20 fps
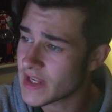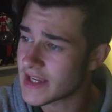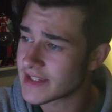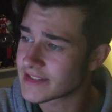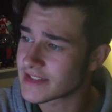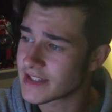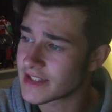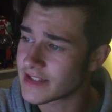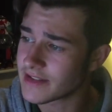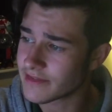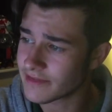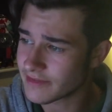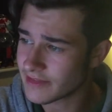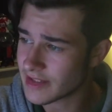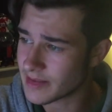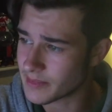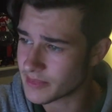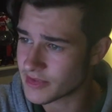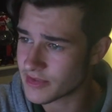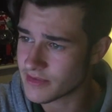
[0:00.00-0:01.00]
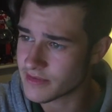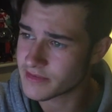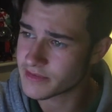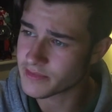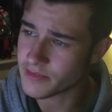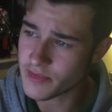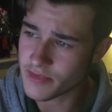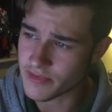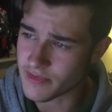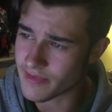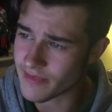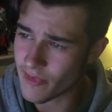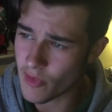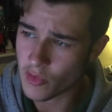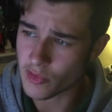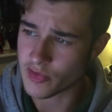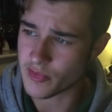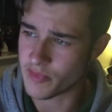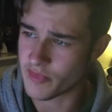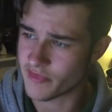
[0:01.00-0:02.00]
As I flipped through the
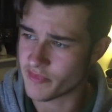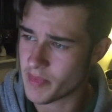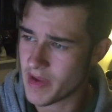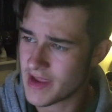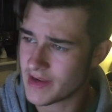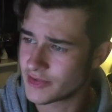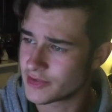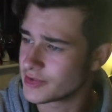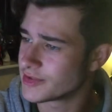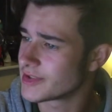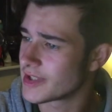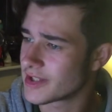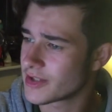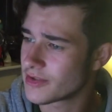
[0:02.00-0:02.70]
volume of pages,